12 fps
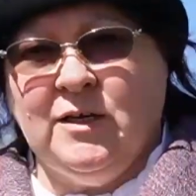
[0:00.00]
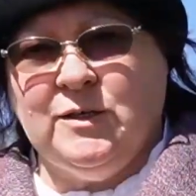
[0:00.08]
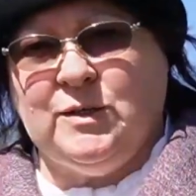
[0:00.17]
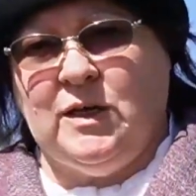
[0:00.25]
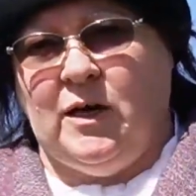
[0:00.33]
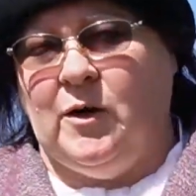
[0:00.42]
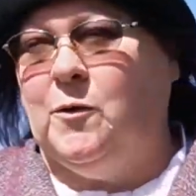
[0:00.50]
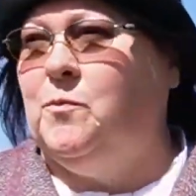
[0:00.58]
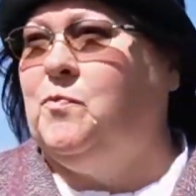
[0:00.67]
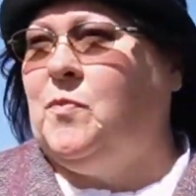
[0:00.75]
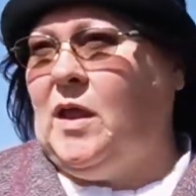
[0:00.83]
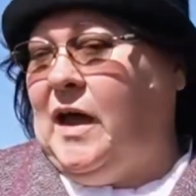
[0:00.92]
So
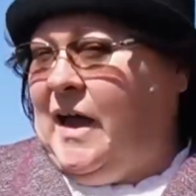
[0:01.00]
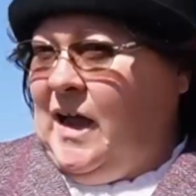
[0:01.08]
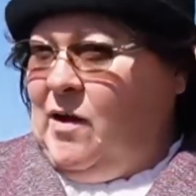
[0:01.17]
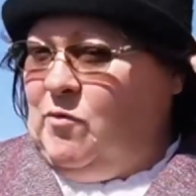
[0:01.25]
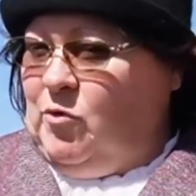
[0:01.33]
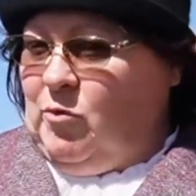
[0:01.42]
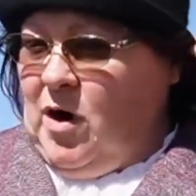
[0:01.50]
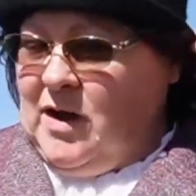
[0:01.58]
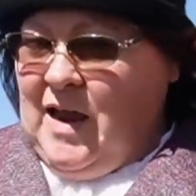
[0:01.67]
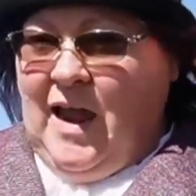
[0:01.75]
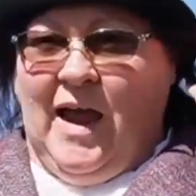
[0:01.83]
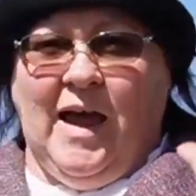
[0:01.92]
I have the wrong
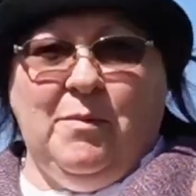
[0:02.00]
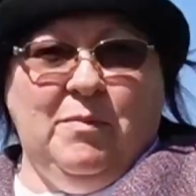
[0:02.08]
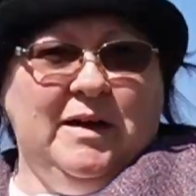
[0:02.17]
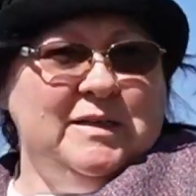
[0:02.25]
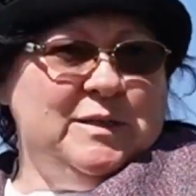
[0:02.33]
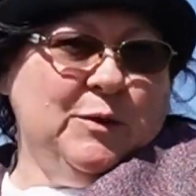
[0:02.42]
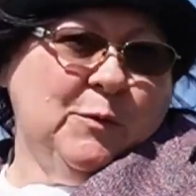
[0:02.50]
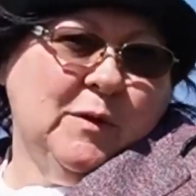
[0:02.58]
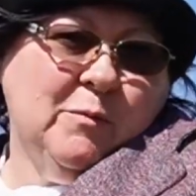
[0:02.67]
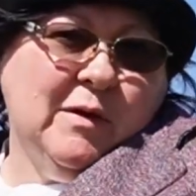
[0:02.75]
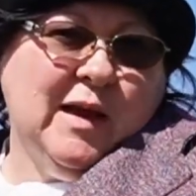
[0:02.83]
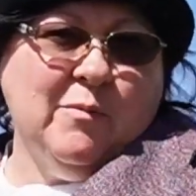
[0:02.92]
hat, but it's the only
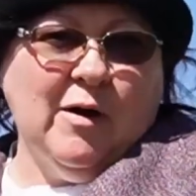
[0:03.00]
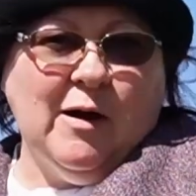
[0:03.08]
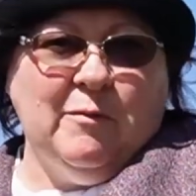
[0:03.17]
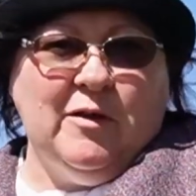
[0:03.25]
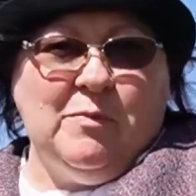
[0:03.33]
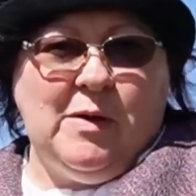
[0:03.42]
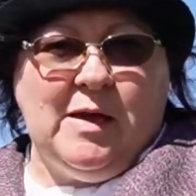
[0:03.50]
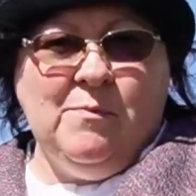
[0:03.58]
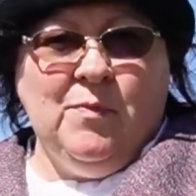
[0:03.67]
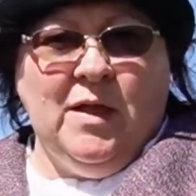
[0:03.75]
one I brought with me.